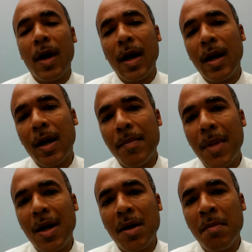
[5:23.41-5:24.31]
And it can
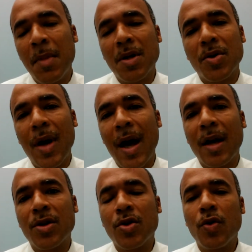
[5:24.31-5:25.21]
make your mental
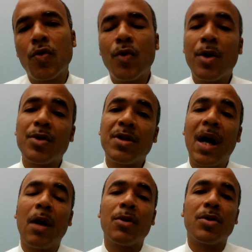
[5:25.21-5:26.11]
attitude real
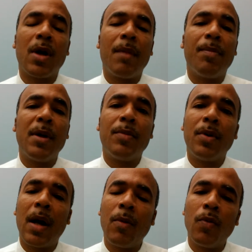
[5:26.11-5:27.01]
sour, so that people
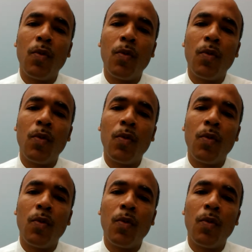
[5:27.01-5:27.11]
that